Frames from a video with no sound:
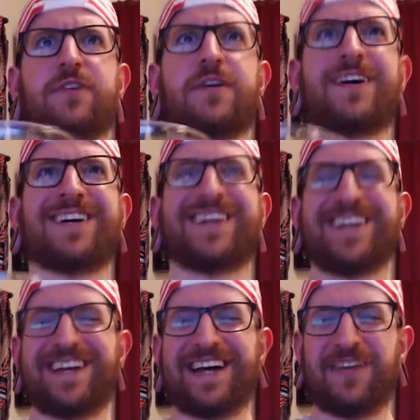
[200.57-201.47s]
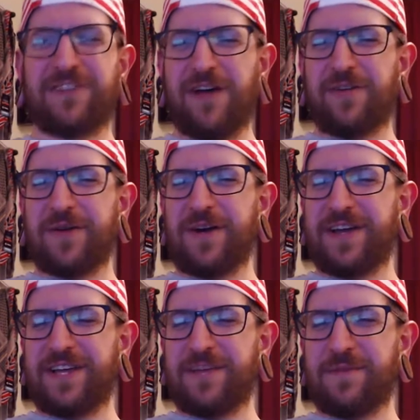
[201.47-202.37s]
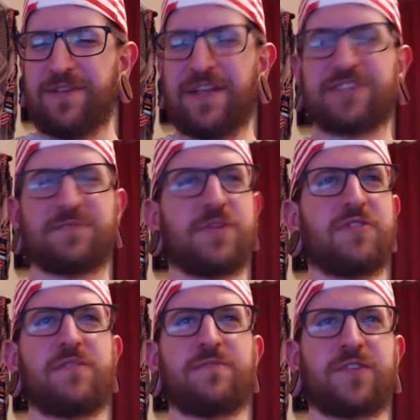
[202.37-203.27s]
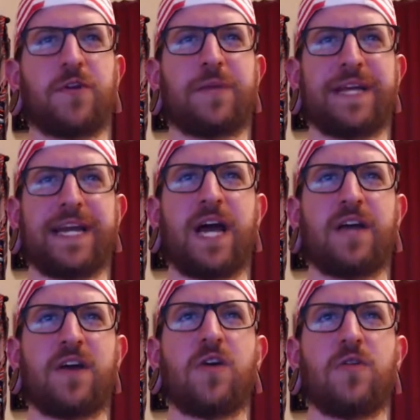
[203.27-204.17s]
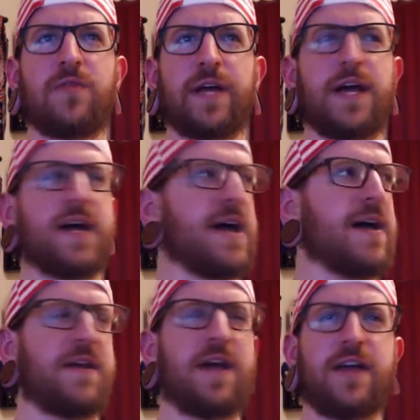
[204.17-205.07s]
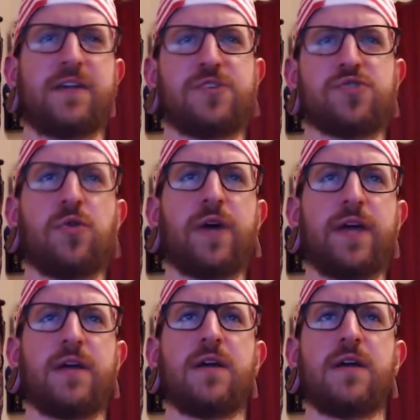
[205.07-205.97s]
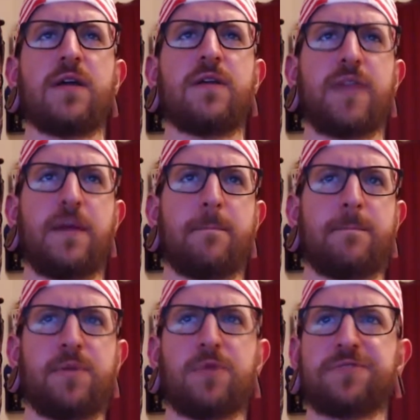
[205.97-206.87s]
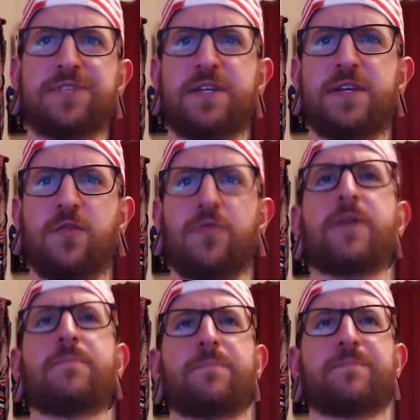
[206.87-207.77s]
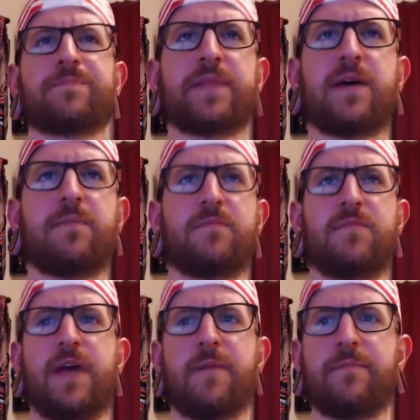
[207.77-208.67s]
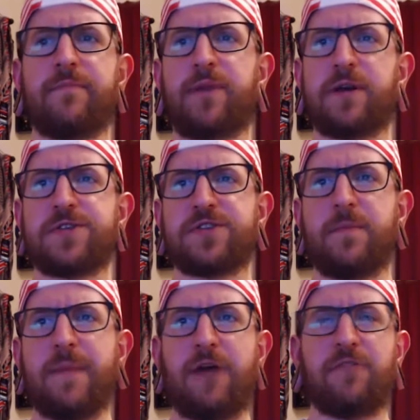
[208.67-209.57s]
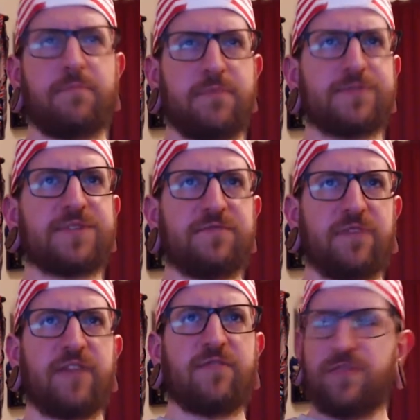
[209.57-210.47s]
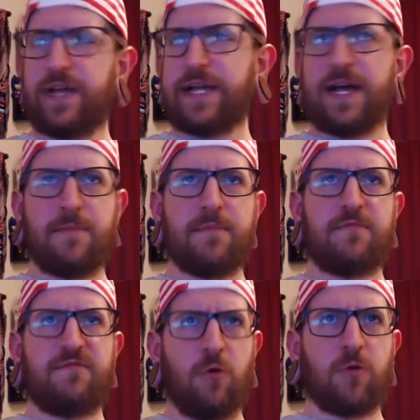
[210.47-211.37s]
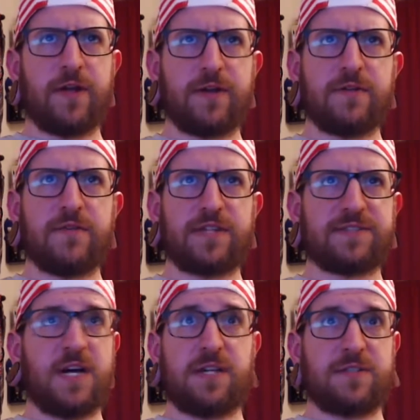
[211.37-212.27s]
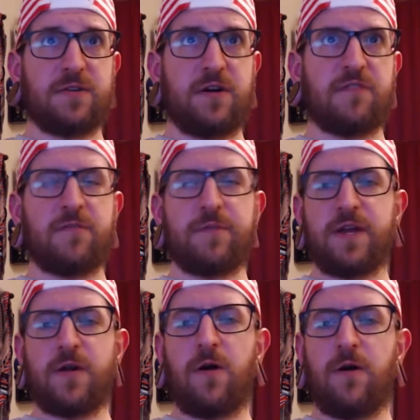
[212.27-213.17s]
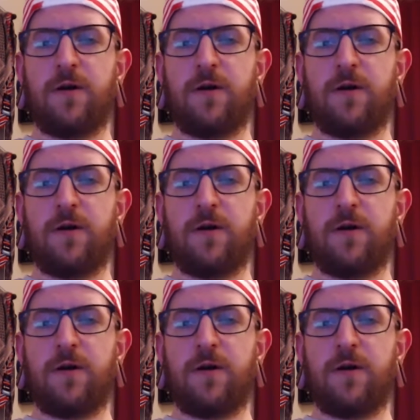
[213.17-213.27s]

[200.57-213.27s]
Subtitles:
I don't know how you get a beer that smooth still being 9.0. Like, I enjoy that boozy grip, that punch in the mouth boozy flavor. Like, I'm for it. That's not a turn off for me at all.